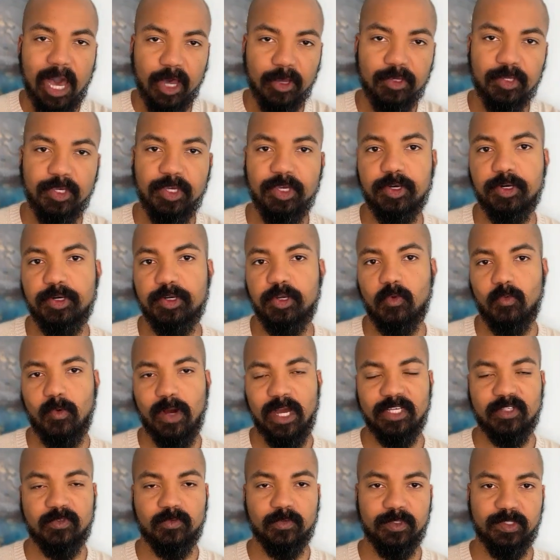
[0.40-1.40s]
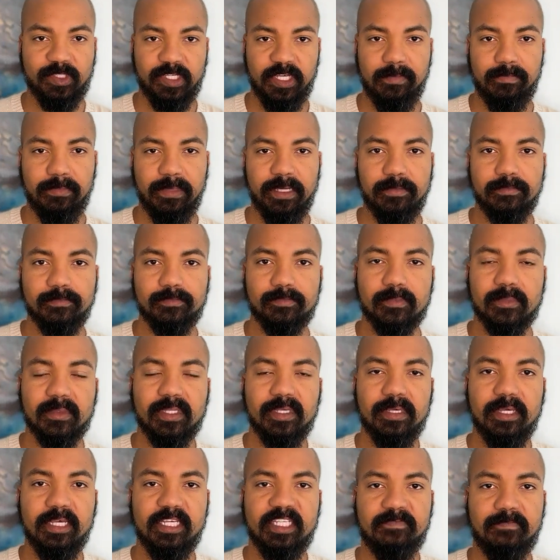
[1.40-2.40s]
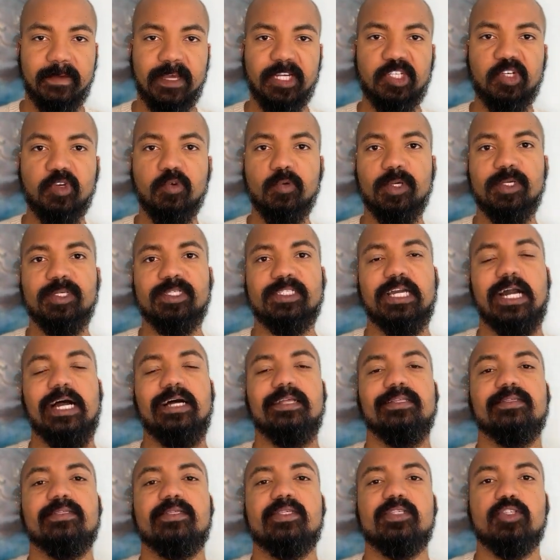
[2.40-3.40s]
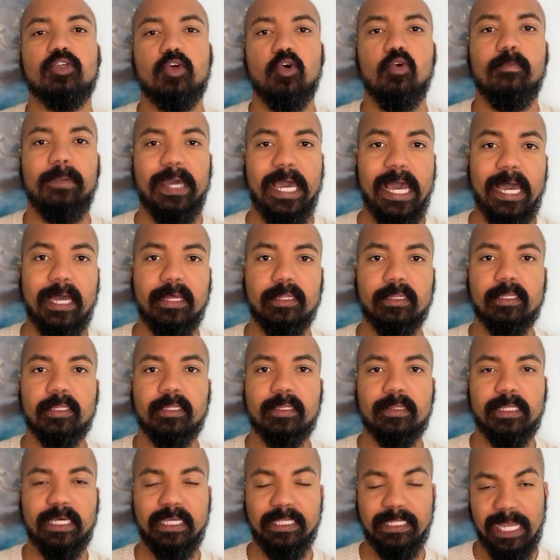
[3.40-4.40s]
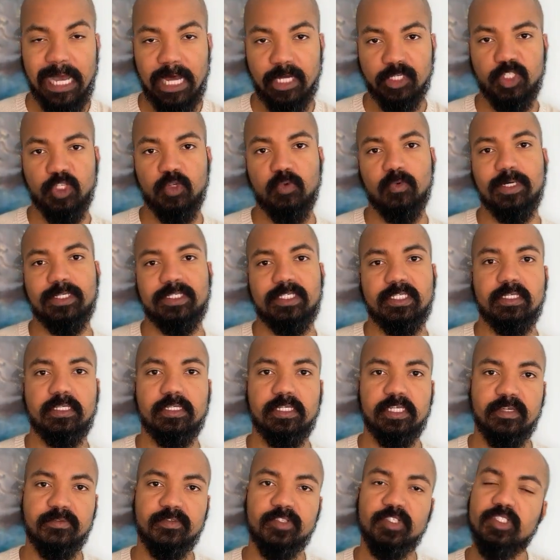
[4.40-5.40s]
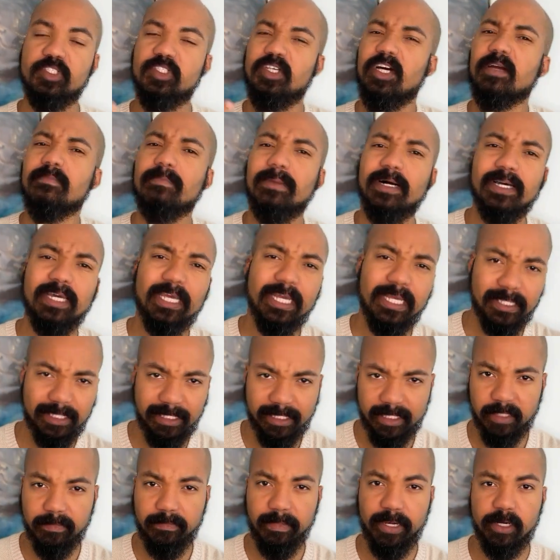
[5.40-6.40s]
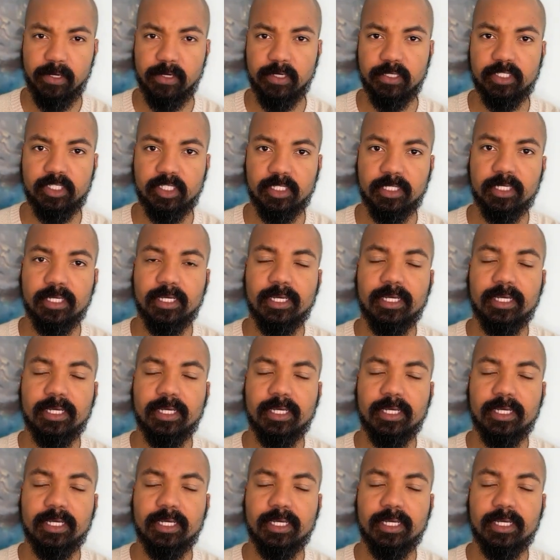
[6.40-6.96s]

how you heal your wife's resentment, especially when it's gotten so bad that now she wants to leave. She's talking about ending the marriage.